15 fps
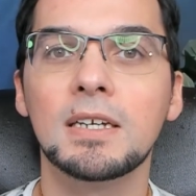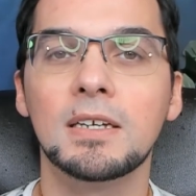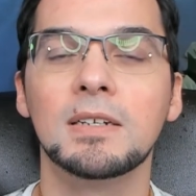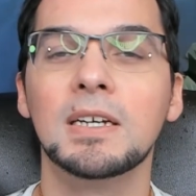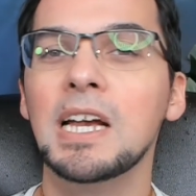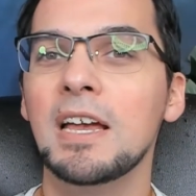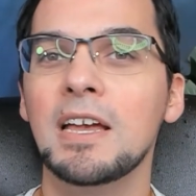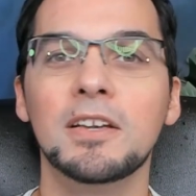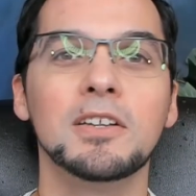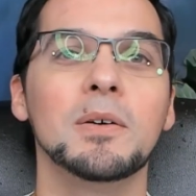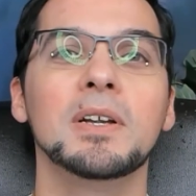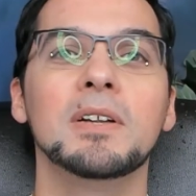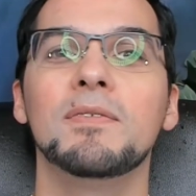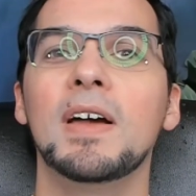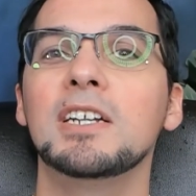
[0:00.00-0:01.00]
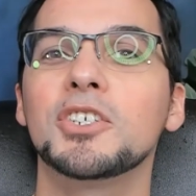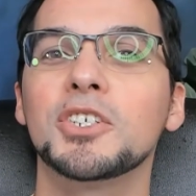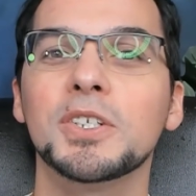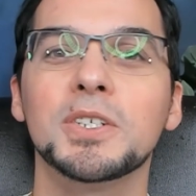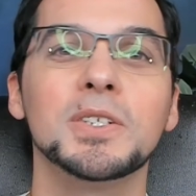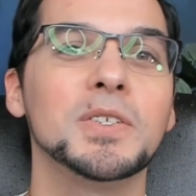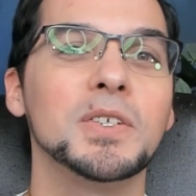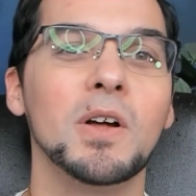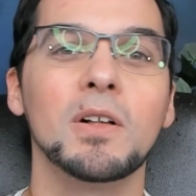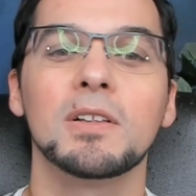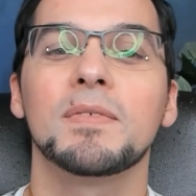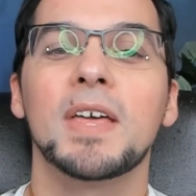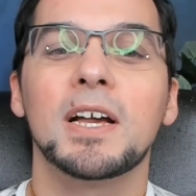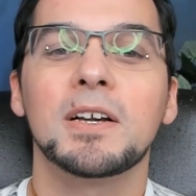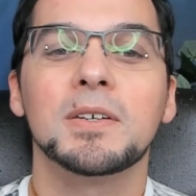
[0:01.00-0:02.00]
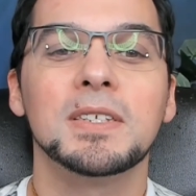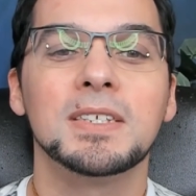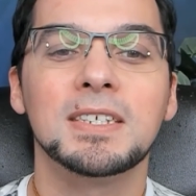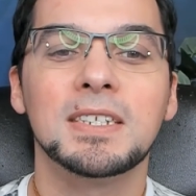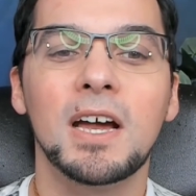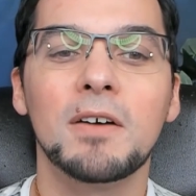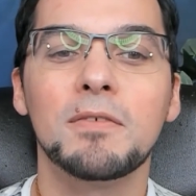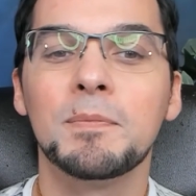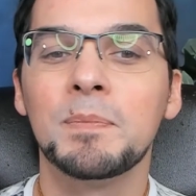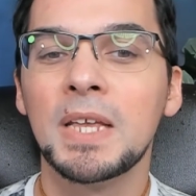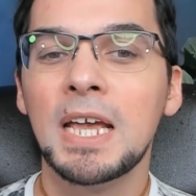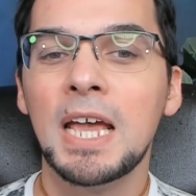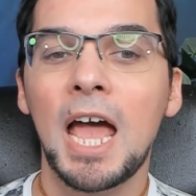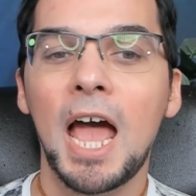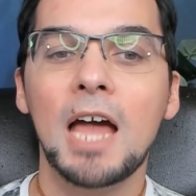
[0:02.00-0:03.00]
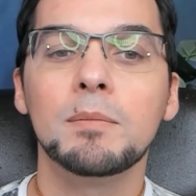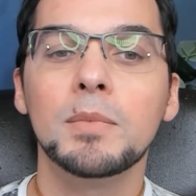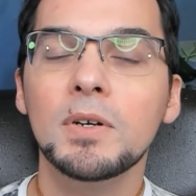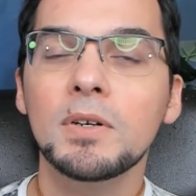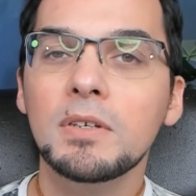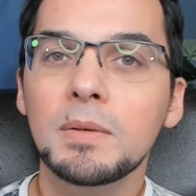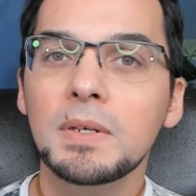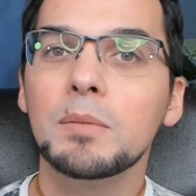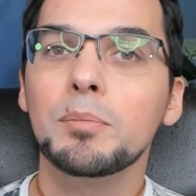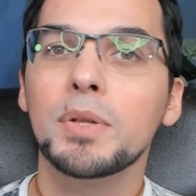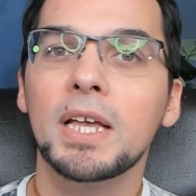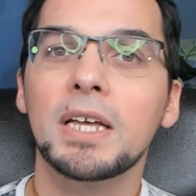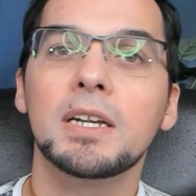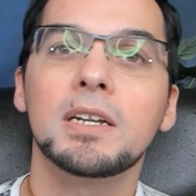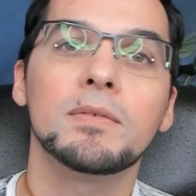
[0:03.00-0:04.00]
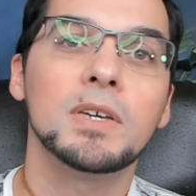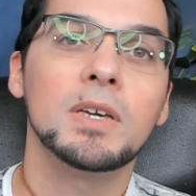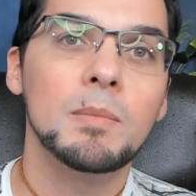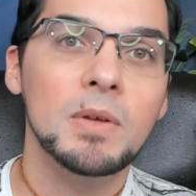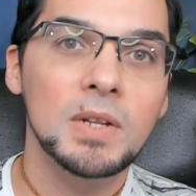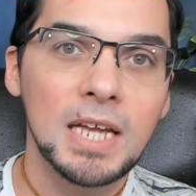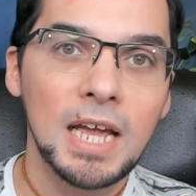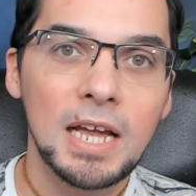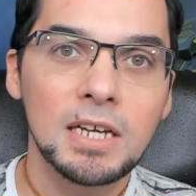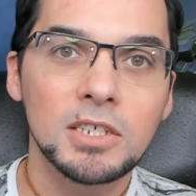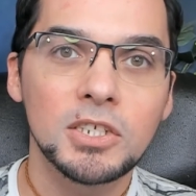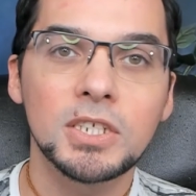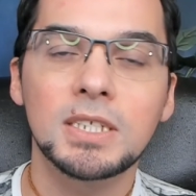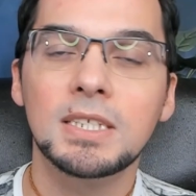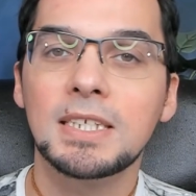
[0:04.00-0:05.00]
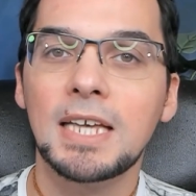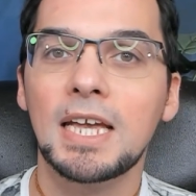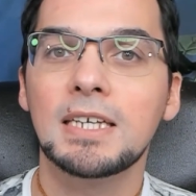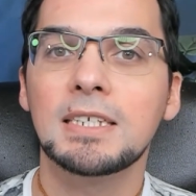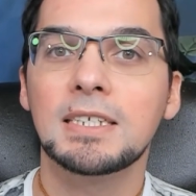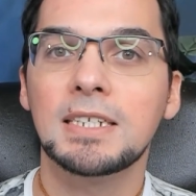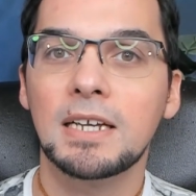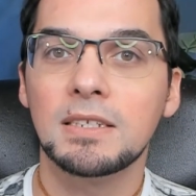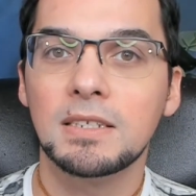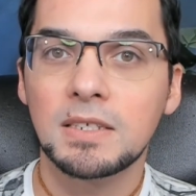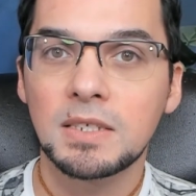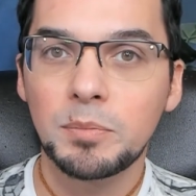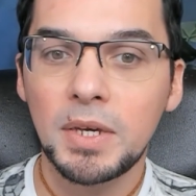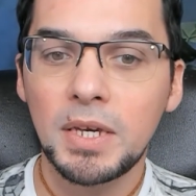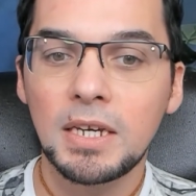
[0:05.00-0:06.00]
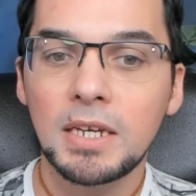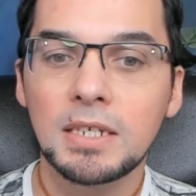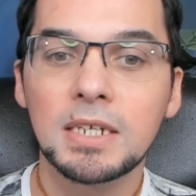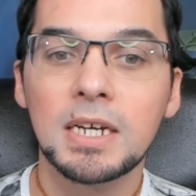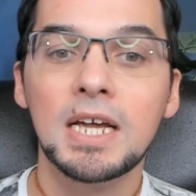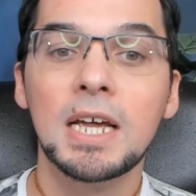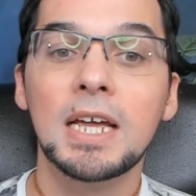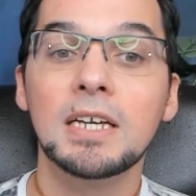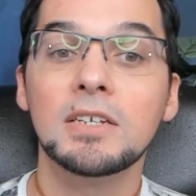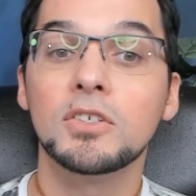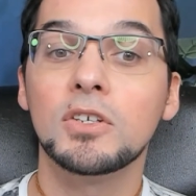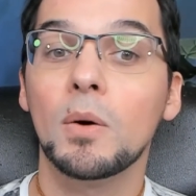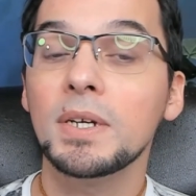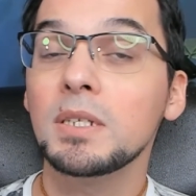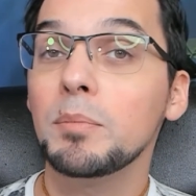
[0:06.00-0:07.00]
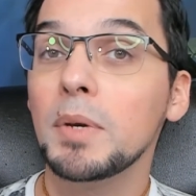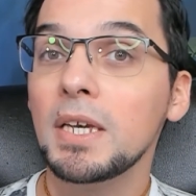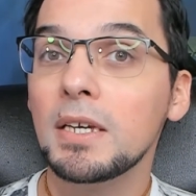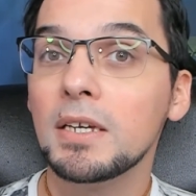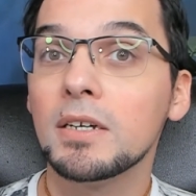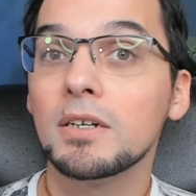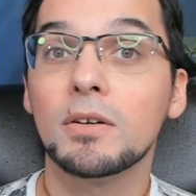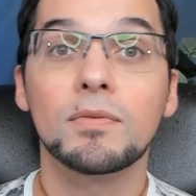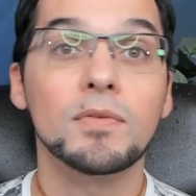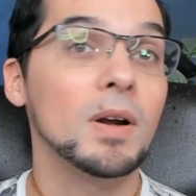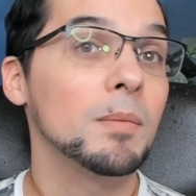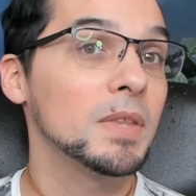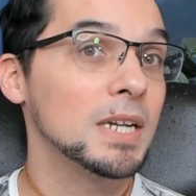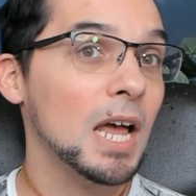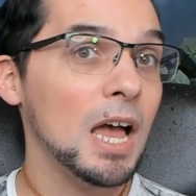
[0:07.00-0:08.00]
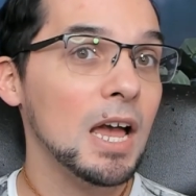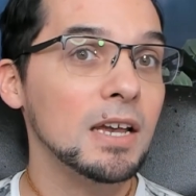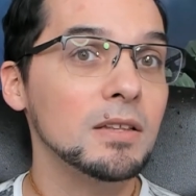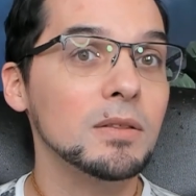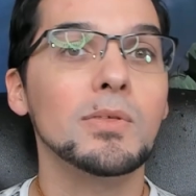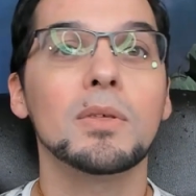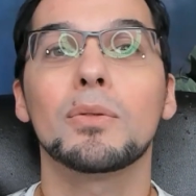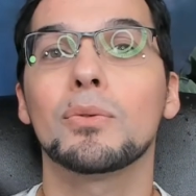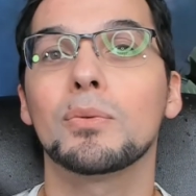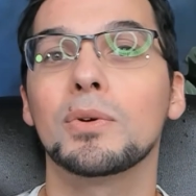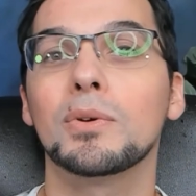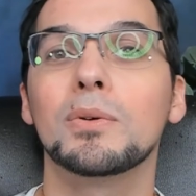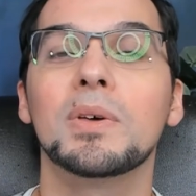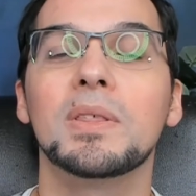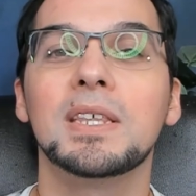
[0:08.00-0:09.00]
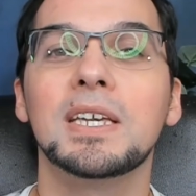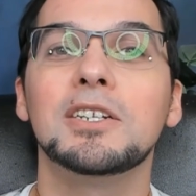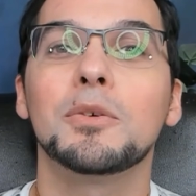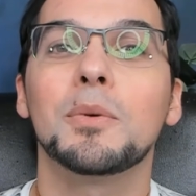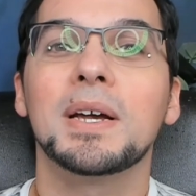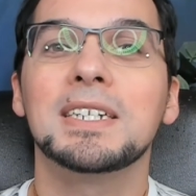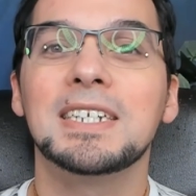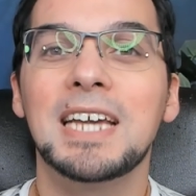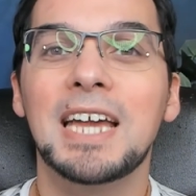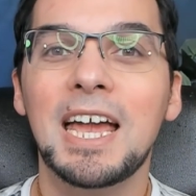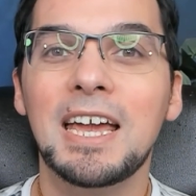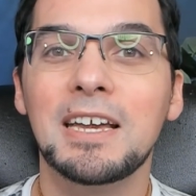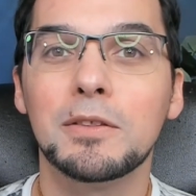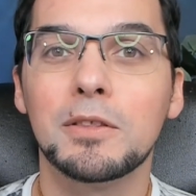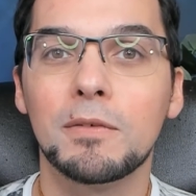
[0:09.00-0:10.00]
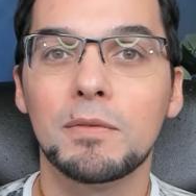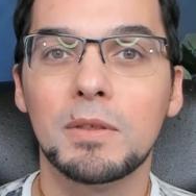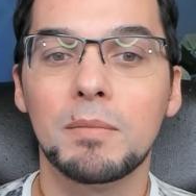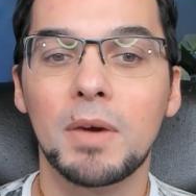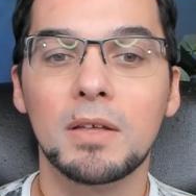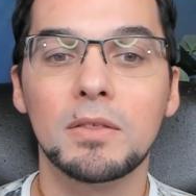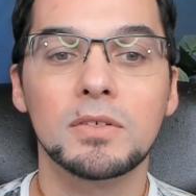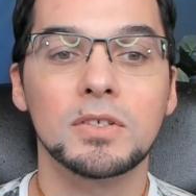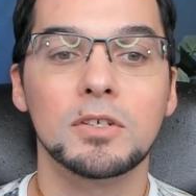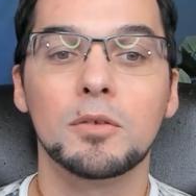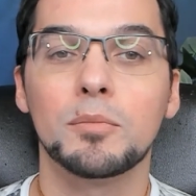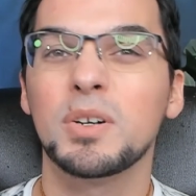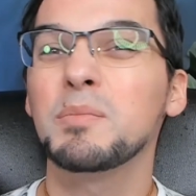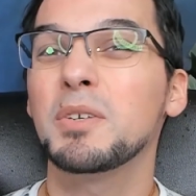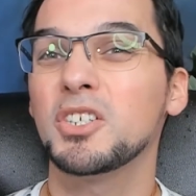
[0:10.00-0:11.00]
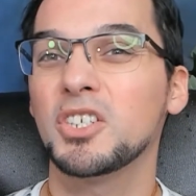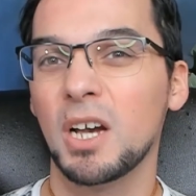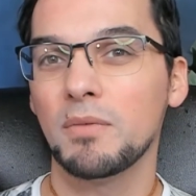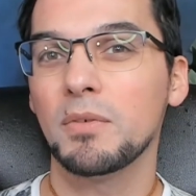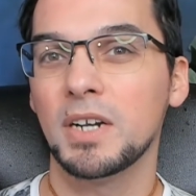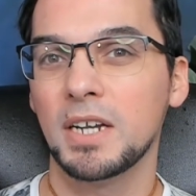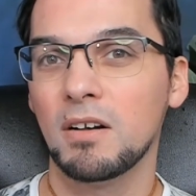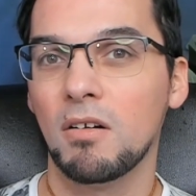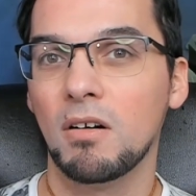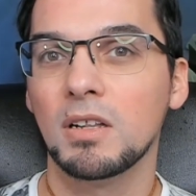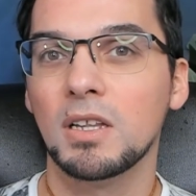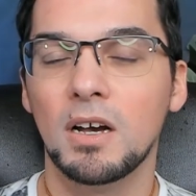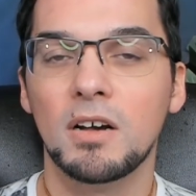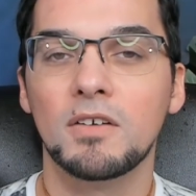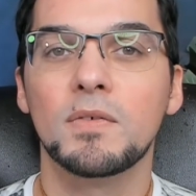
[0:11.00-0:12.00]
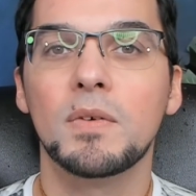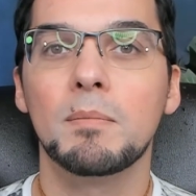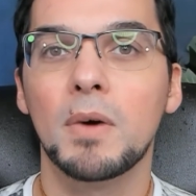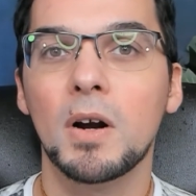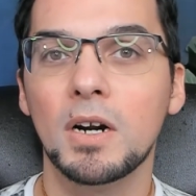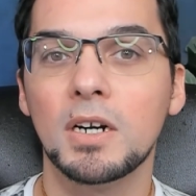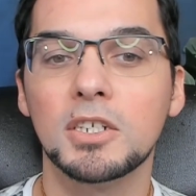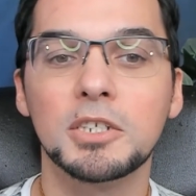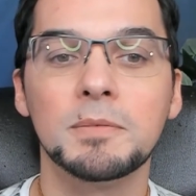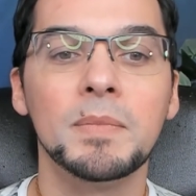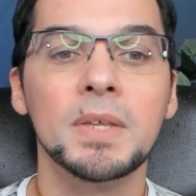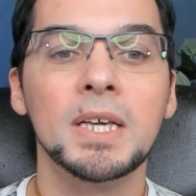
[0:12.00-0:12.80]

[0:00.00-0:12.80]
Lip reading: and, you know, adventures and all of that good stuff. And Mercury, the planet of communications, haste, and speed, is going to be here from the 9th through the 28th of the month. So pretty much governing all of March.